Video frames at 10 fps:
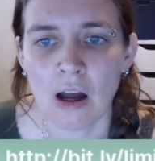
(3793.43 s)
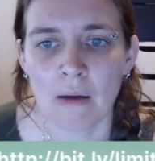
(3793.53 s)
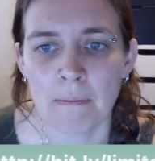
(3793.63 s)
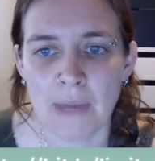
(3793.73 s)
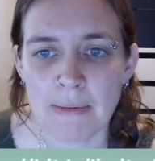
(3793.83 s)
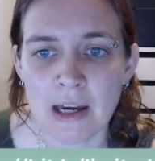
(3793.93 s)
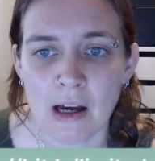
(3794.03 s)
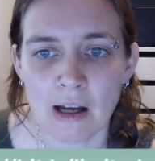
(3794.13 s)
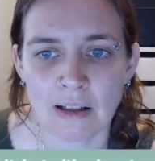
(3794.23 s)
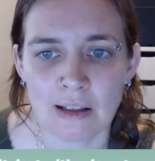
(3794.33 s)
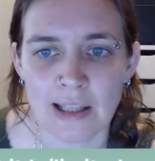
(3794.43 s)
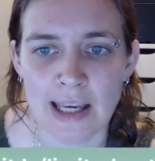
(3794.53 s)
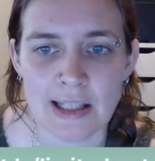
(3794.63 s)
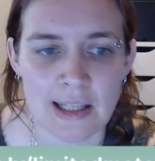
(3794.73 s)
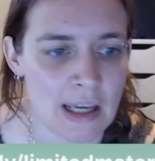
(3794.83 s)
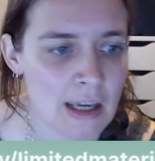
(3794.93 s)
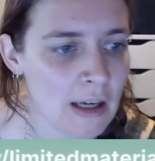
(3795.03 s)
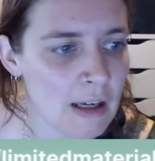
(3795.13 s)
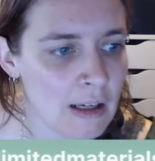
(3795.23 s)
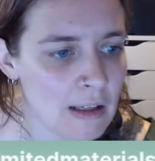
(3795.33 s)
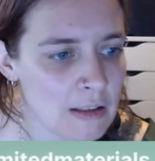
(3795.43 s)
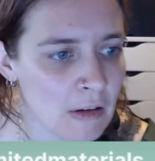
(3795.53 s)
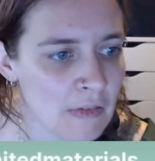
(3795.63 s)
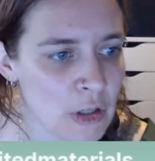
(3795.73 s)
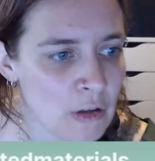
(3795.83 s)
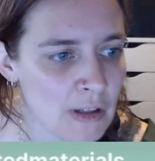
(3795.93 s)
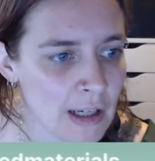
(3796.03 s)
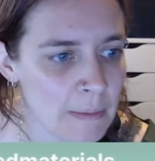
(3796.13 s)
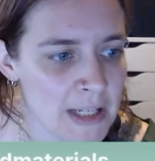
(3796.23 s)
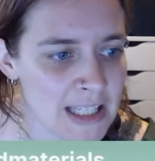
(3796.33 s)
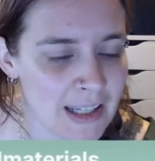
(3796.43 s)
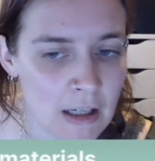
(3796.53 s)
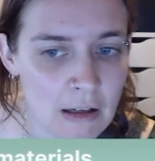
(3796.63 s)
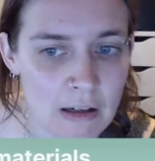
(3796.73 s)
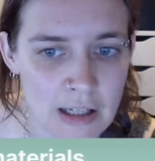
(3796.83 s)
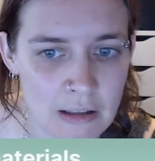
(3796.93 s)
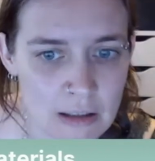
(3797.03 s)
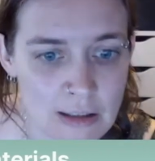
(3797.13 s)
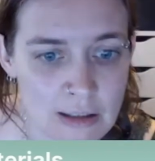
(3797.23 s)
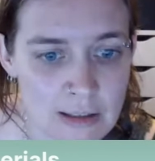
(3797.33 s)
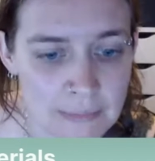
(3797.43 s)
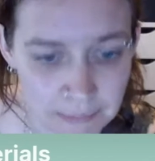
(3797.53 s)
Maybe on Glazy. So if you click materials,